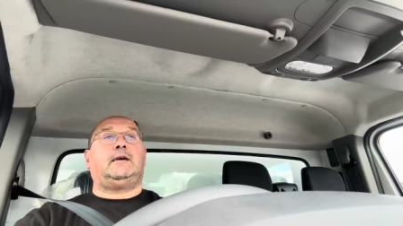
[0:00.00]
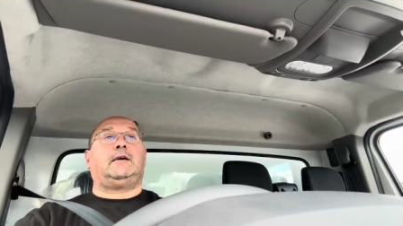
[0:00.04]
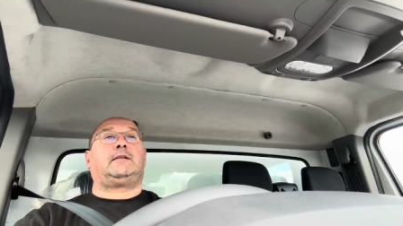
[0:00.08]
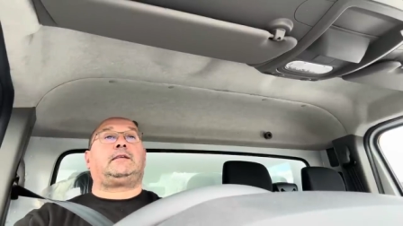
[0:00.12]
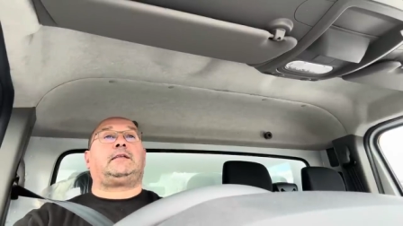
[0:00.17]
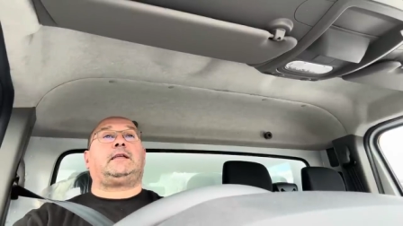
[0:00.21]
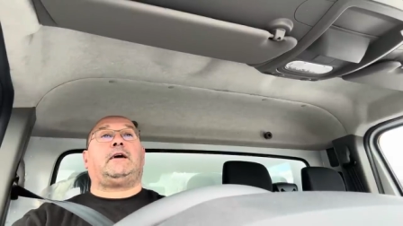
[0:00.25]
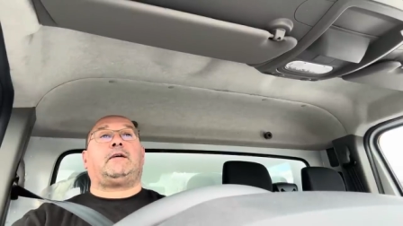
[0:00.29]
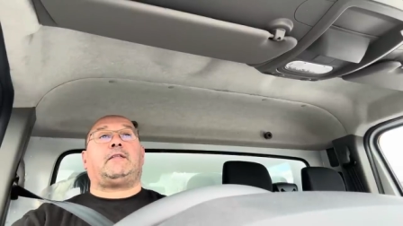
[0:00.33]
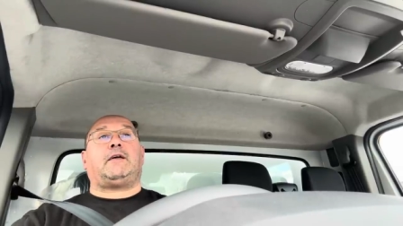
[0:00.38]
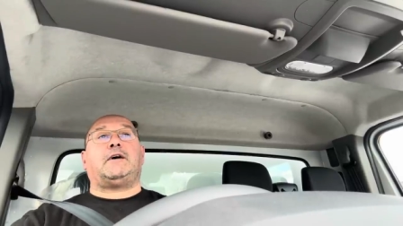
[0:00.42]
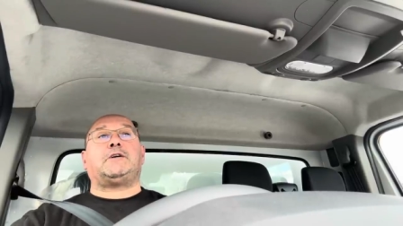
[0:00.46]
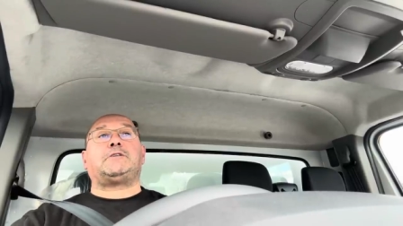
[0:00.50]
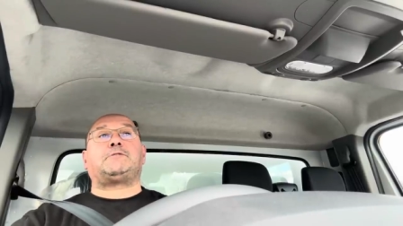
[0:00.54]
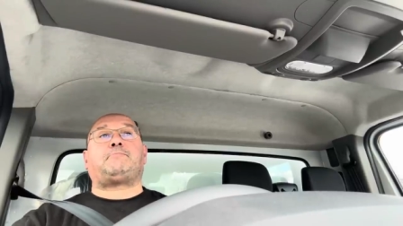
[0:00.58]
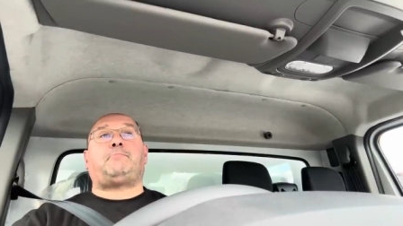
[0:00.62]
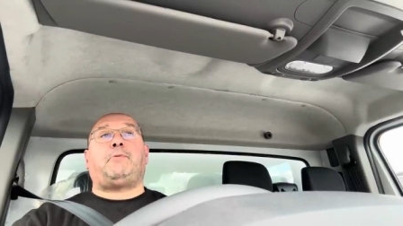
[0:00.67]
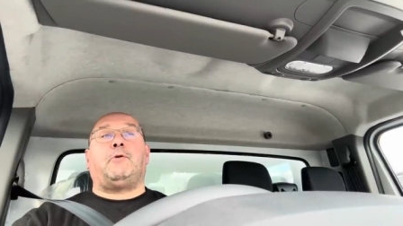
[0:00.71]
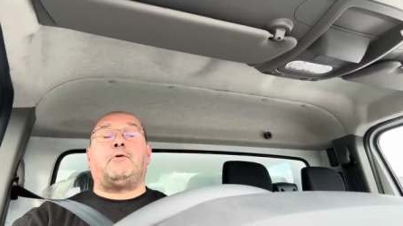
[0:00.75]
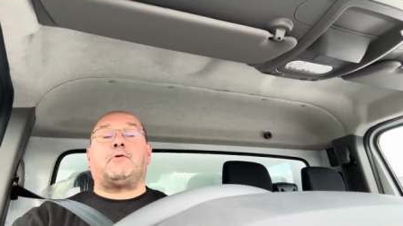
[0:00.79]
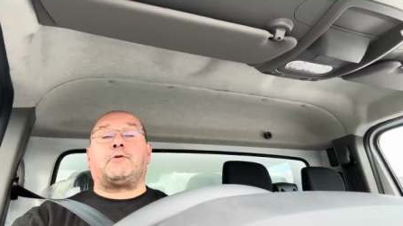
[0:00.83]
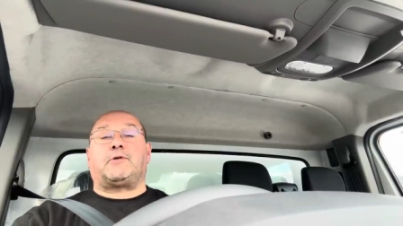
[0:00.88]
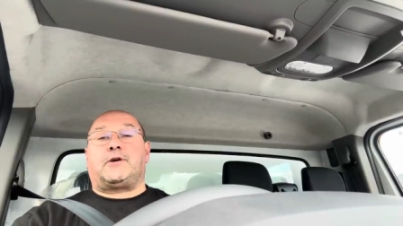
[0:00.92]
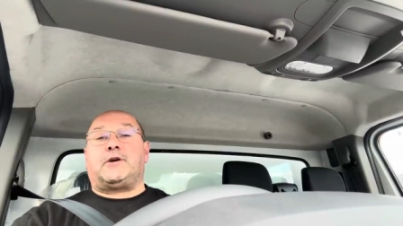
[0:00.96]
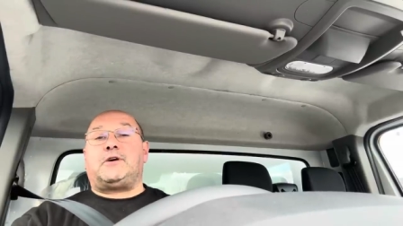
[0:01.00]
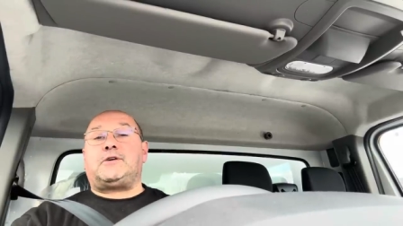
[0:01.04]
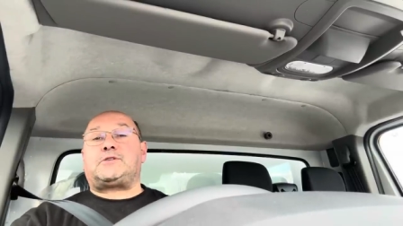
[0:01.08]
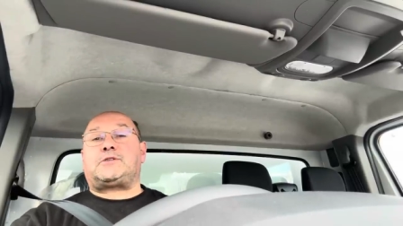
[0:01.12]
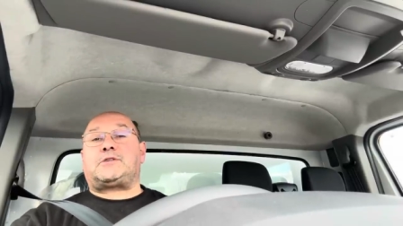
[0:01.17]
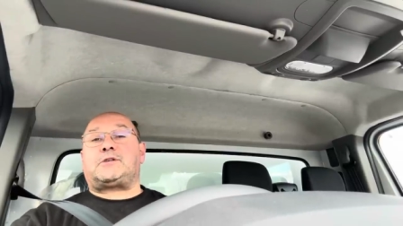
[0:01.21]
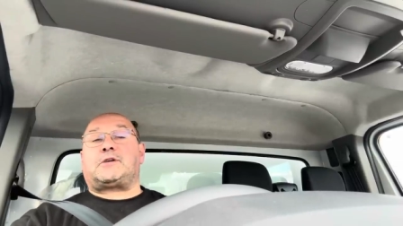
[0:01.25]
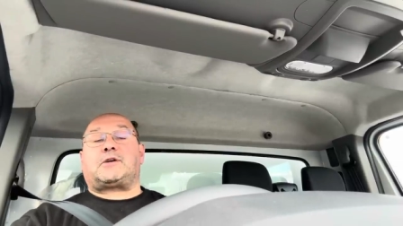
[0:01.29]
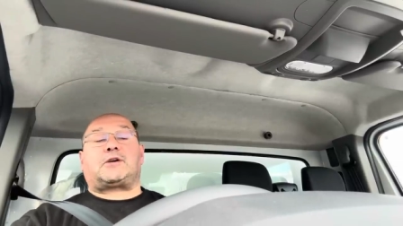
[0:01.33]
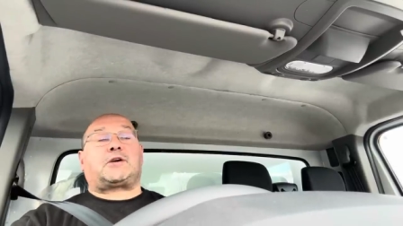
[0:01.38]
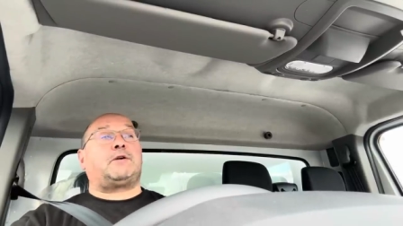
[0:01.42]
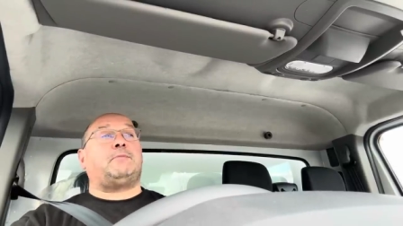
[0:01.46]
Now, those
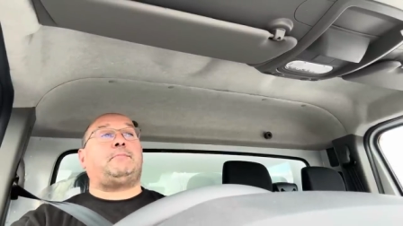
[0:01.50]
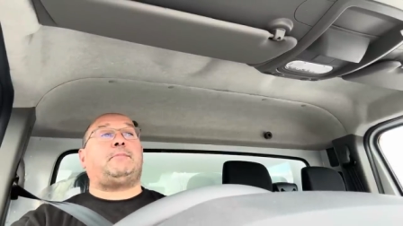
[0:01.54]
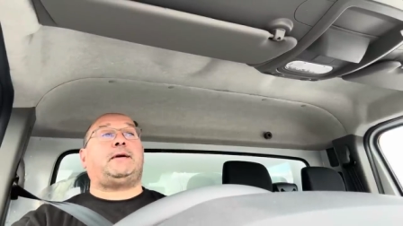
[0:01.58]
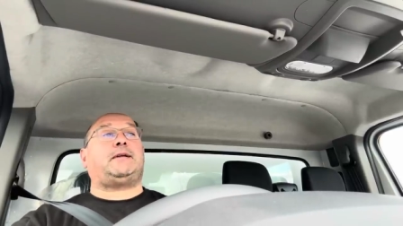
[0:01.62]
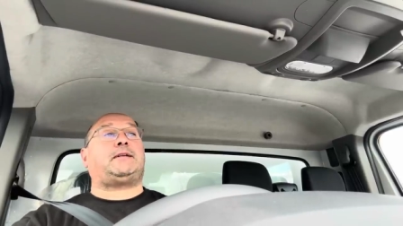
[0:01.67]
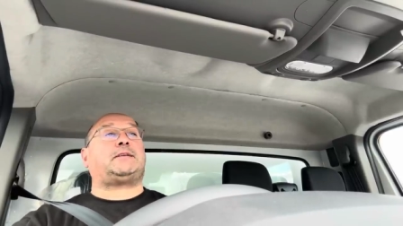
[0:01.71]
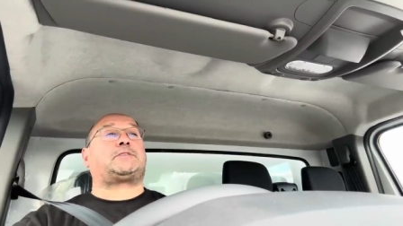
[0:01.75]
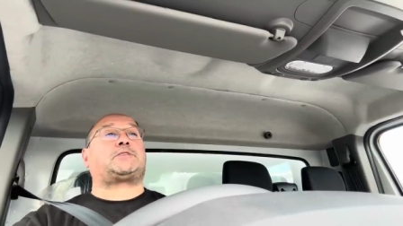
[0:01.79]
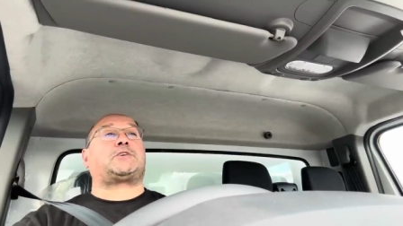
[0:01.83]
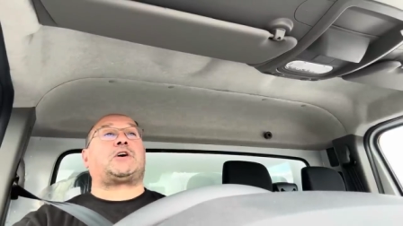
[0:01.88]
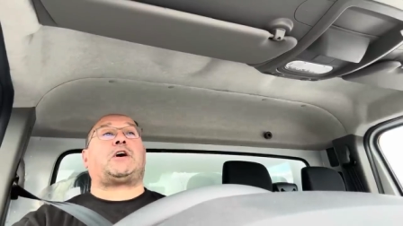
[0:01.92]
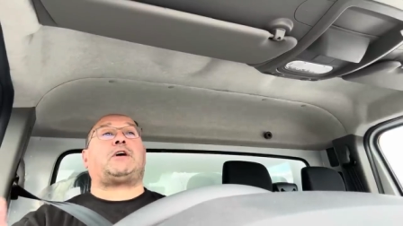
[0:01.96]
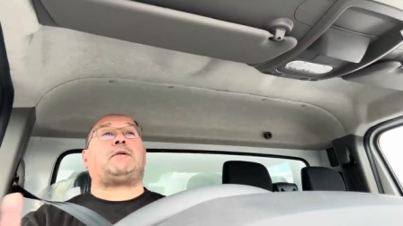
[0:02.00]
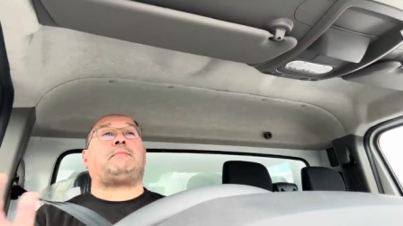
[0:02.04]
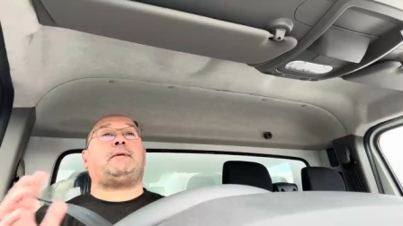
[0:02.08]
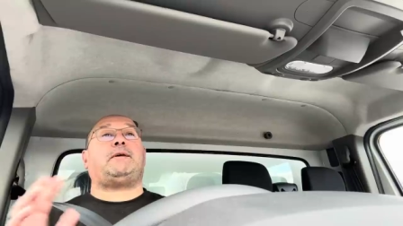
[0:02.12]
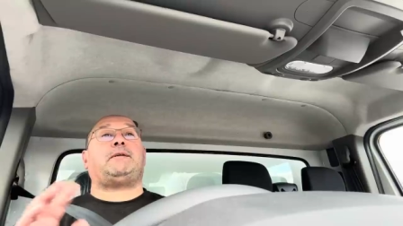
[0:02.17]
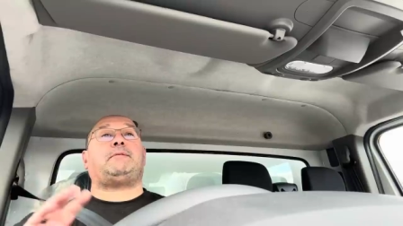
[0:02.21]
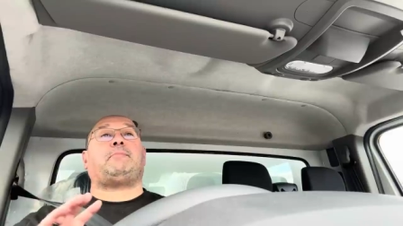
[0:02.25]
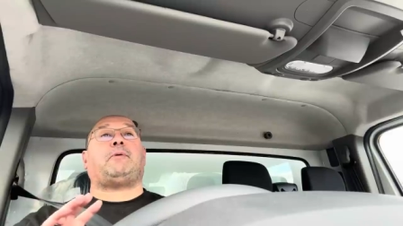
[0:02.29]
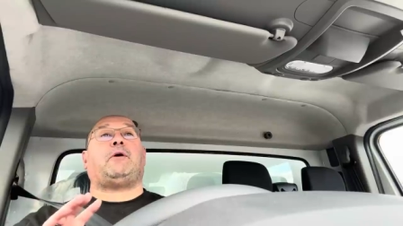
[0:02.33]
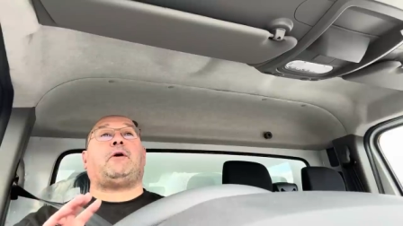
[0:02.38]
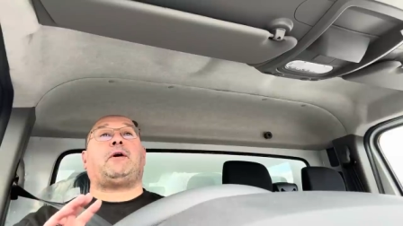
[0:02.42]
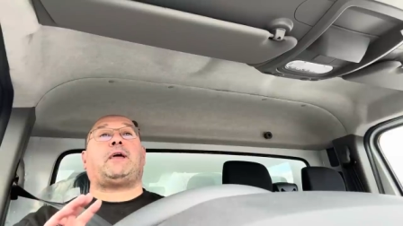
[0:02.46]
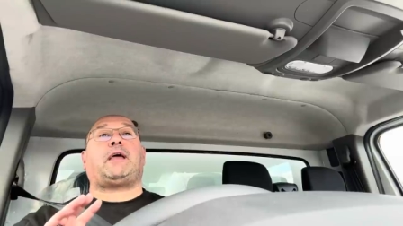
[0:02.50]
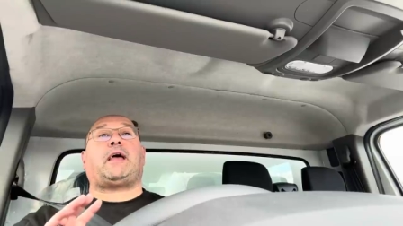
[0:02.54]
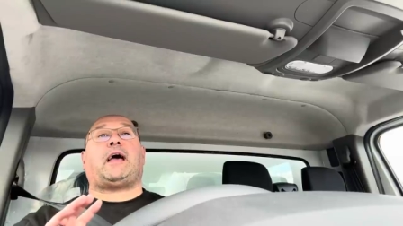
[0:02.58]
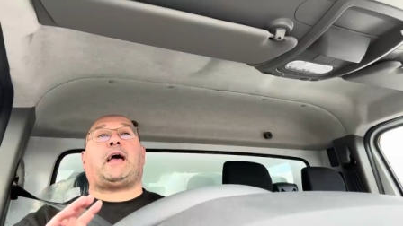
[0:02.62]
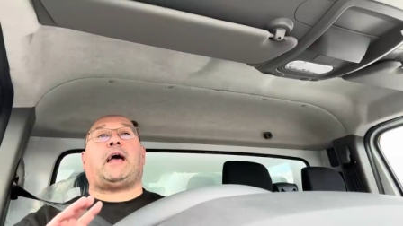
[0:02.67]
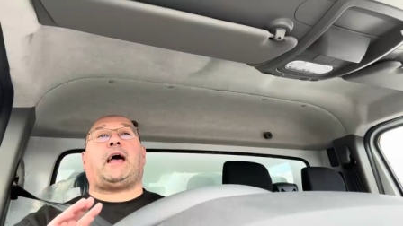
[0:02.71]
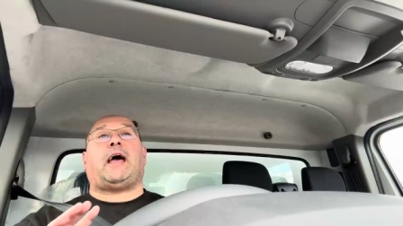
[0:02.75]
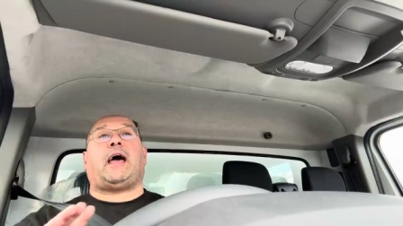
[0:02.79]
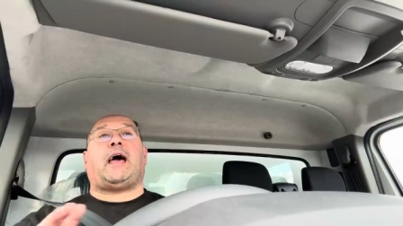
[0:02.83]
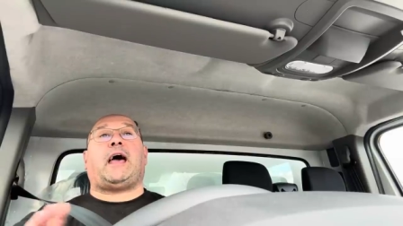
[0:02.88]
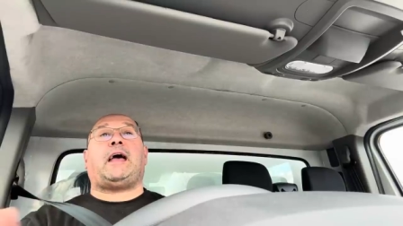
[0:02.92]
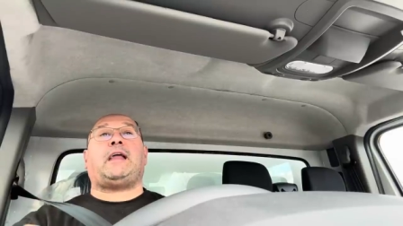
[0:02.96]
borders can be determined by
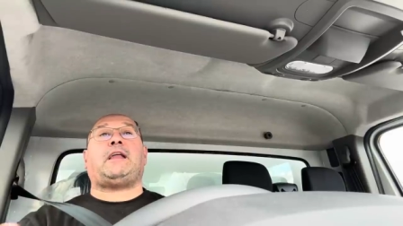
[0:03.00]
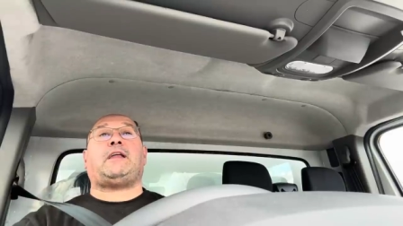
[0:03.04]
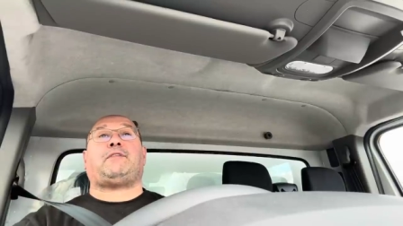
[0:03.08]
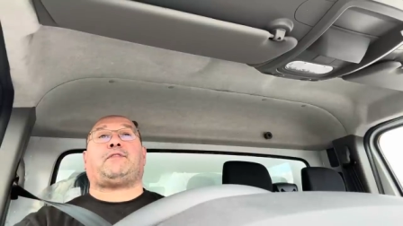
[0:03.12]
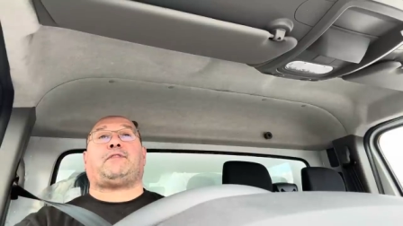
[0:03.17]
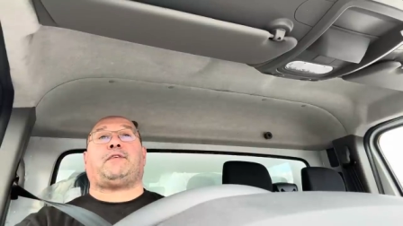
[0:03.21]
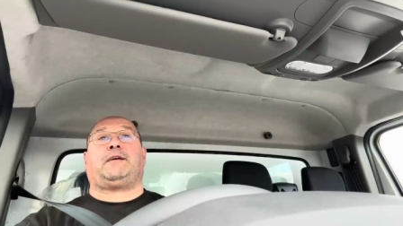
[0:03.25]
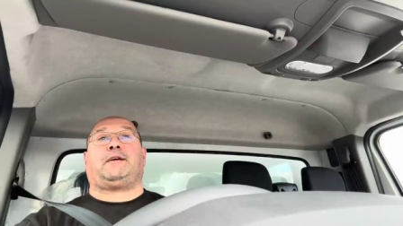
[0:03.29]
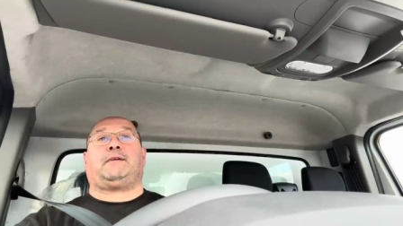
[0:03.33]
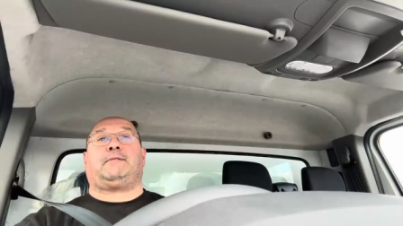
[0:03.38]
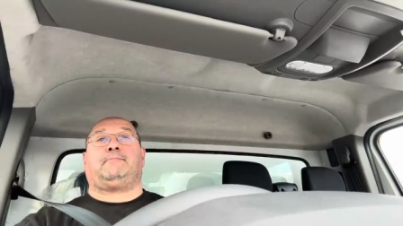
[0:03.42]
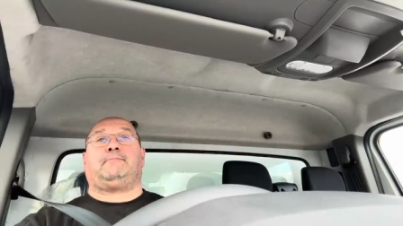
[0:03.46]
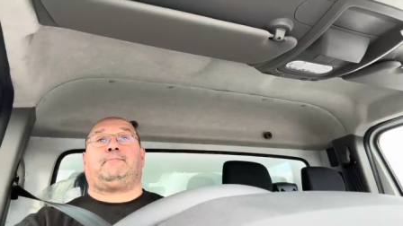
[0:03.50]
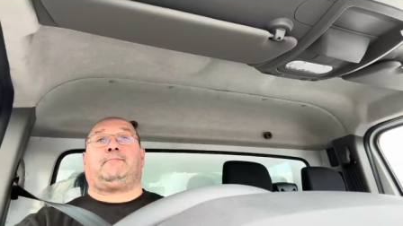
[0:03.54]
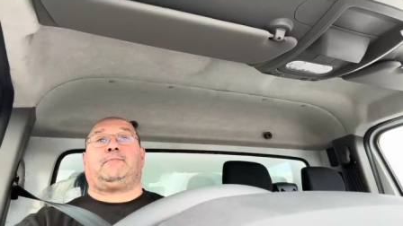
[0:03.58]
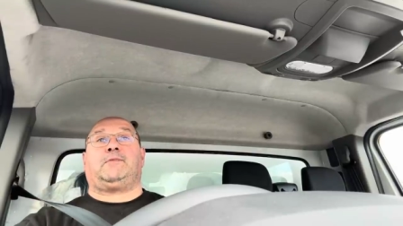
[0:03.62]
anything.